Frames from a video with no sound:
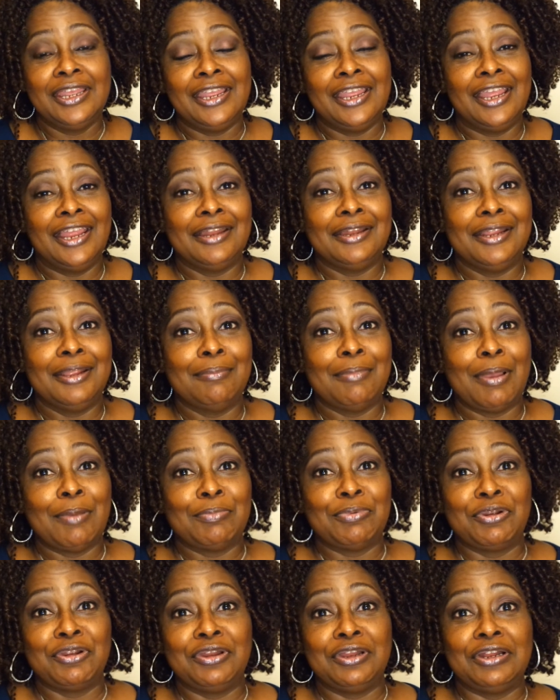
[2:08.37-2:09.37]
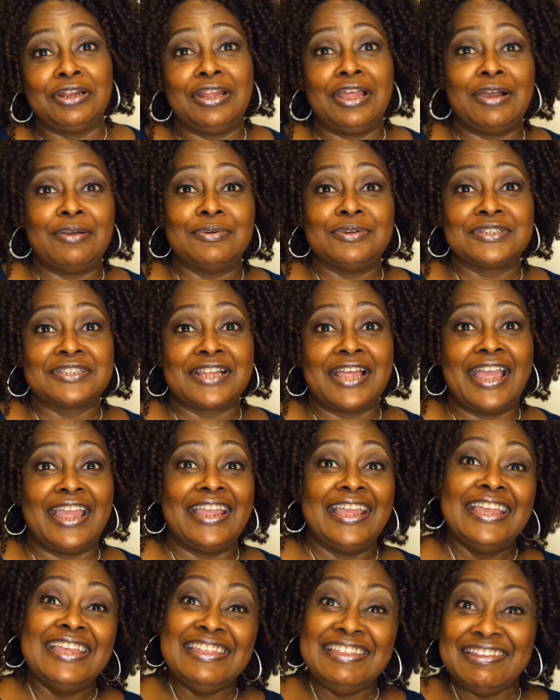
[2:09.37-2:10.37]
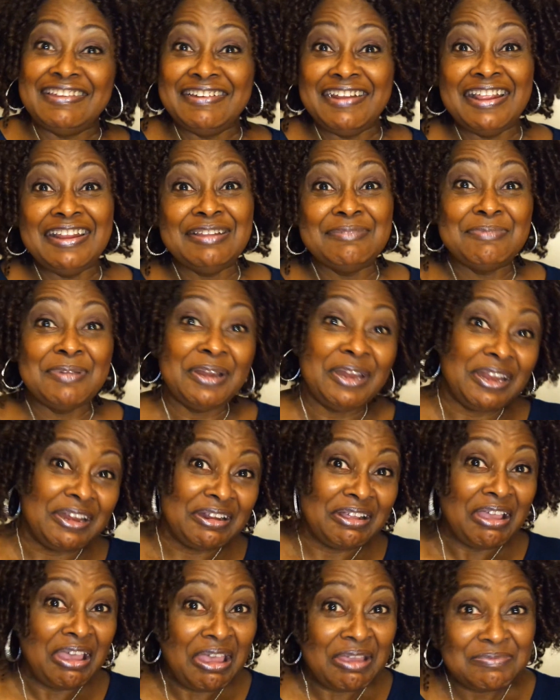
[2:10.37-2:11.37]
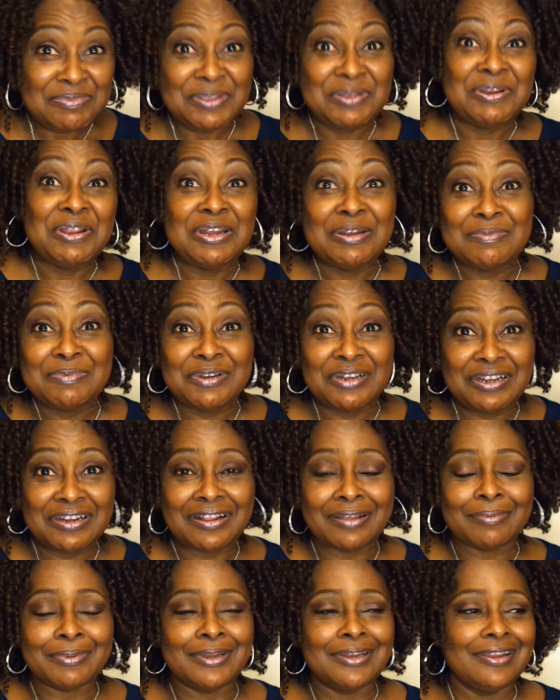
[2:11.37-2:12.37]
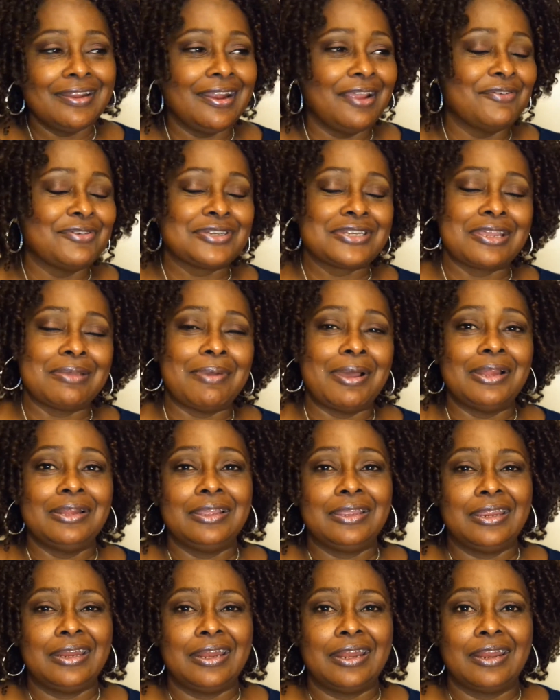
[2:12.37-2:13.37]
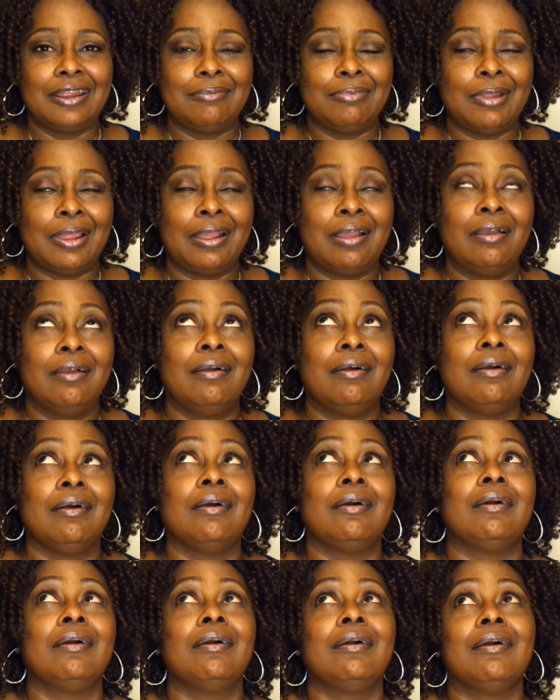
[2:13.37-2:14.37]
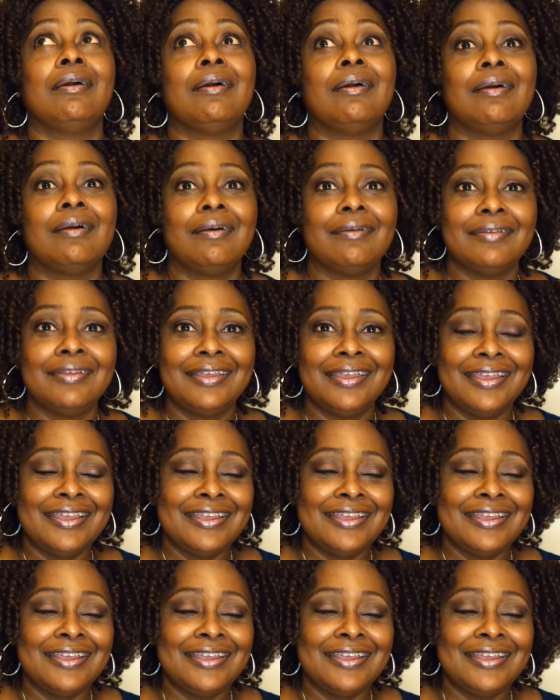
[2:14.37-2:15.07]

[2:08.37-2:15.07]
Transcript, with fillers: And then my brother-in-law was like, you need to put it up, you need to put it up. And then every time I look at it, I'm like, ha oh.